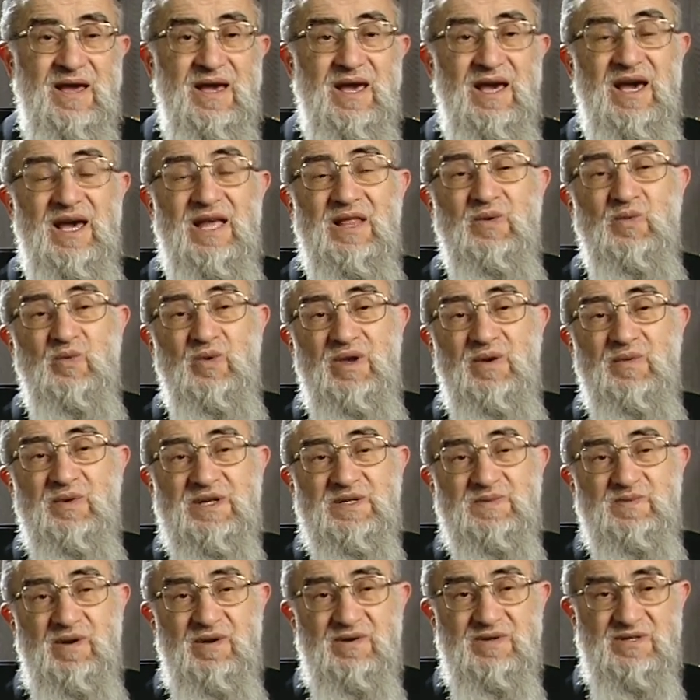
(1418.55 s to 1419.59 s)
And we were
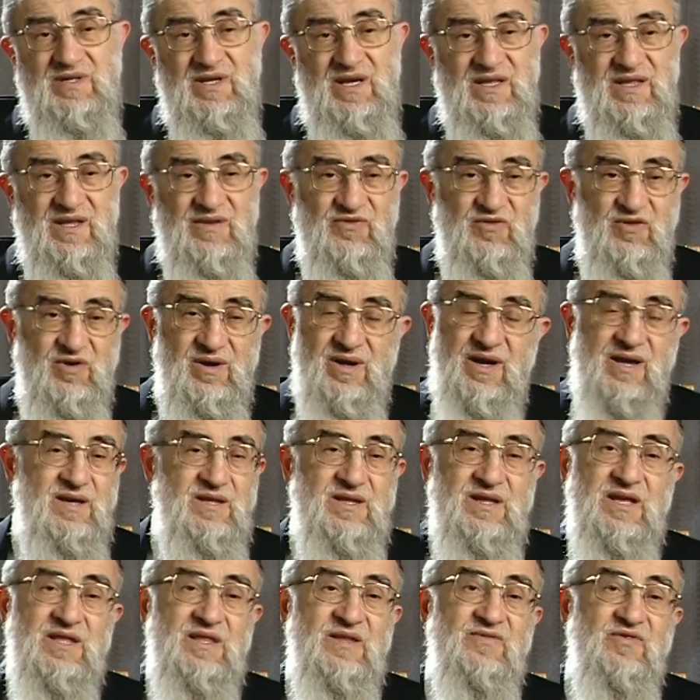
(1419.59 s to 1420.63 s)
supposed, and the, uh,
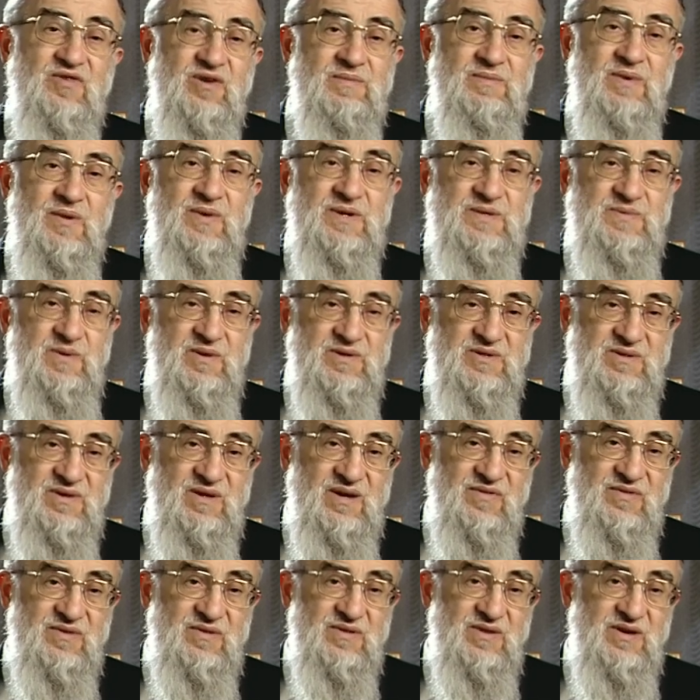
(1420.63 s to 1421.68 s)
and the Fruma was supposed to
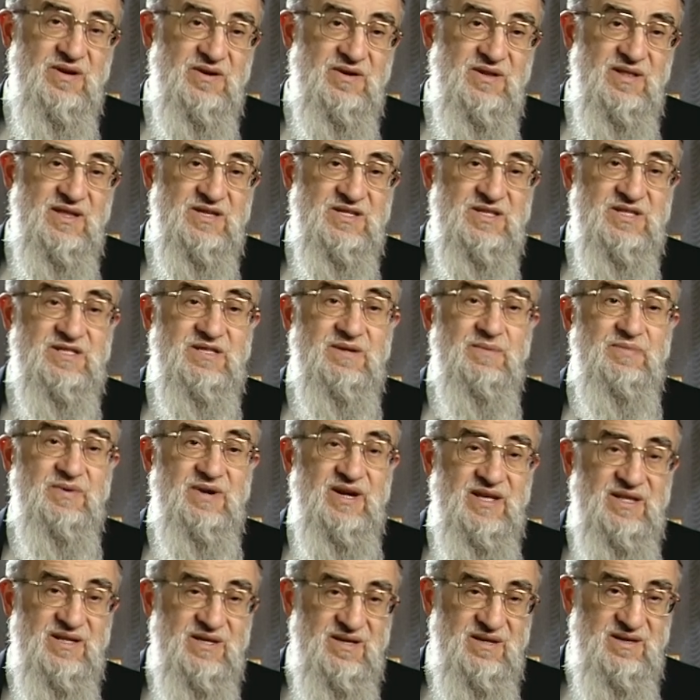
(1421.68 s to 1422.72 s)
give to the religious the
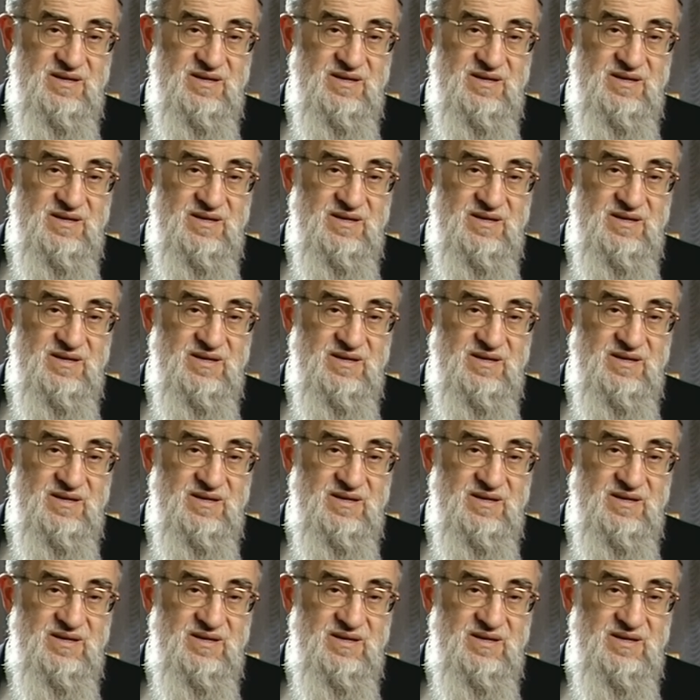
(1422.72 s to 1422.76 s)
bread,